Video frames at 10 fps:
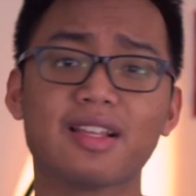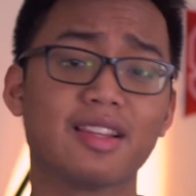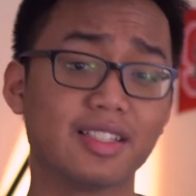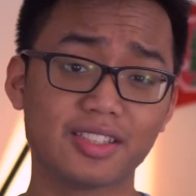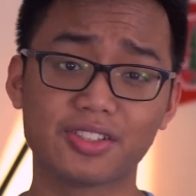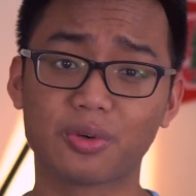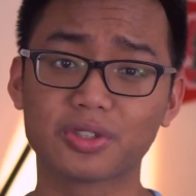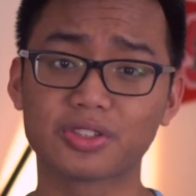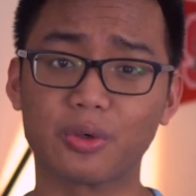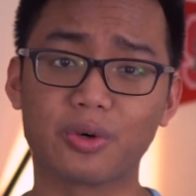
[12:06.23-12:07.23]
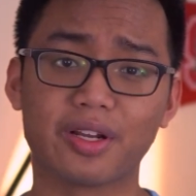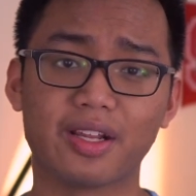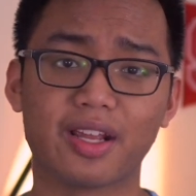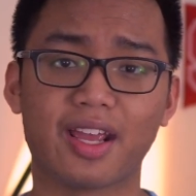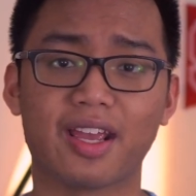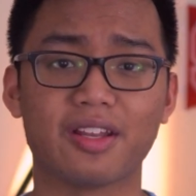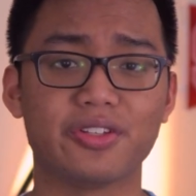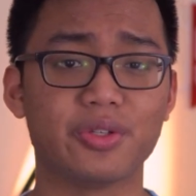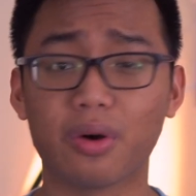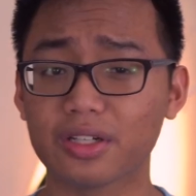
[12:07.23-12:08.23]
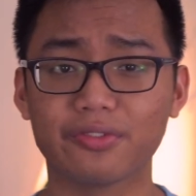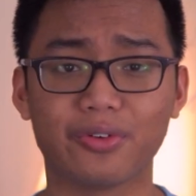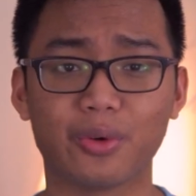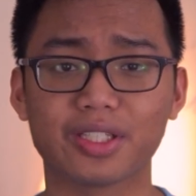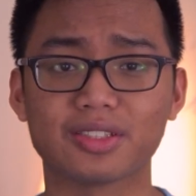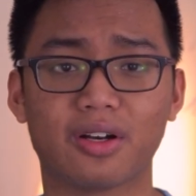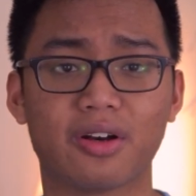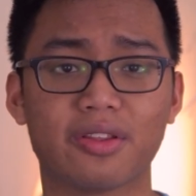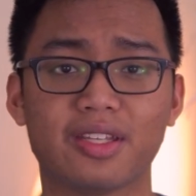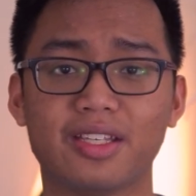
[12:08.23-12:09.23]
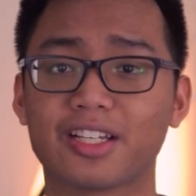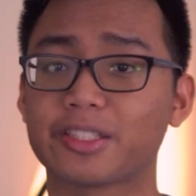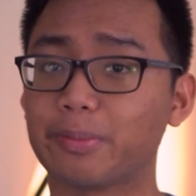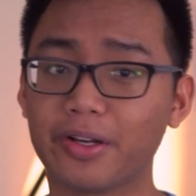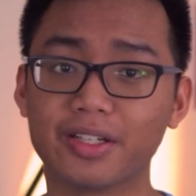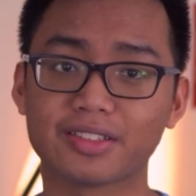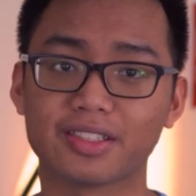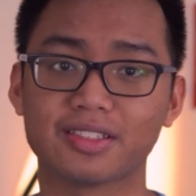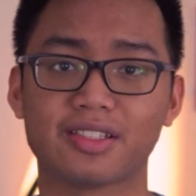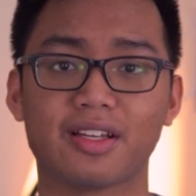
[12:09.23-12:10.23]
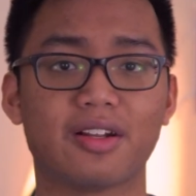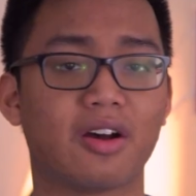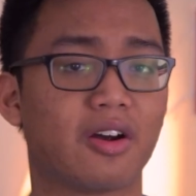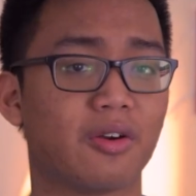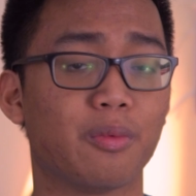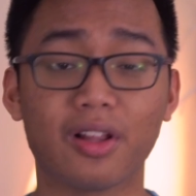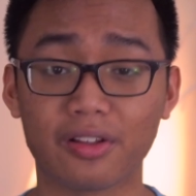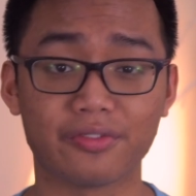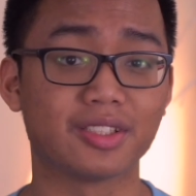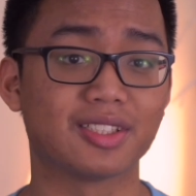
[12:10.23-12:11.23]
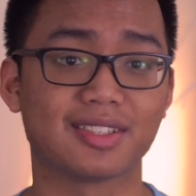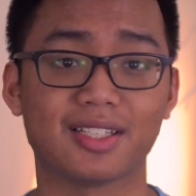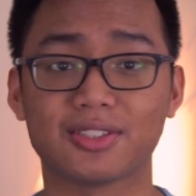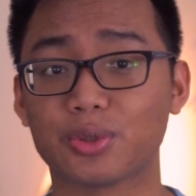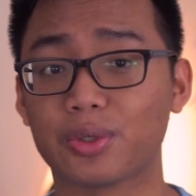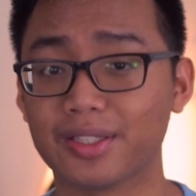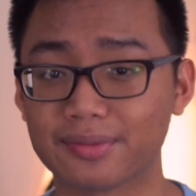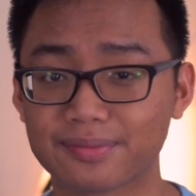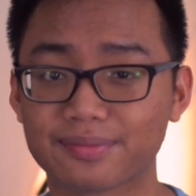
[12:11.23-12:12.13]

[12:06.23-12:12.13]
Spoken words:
This is your story and you want to focus on the experiences that are relevant to said story.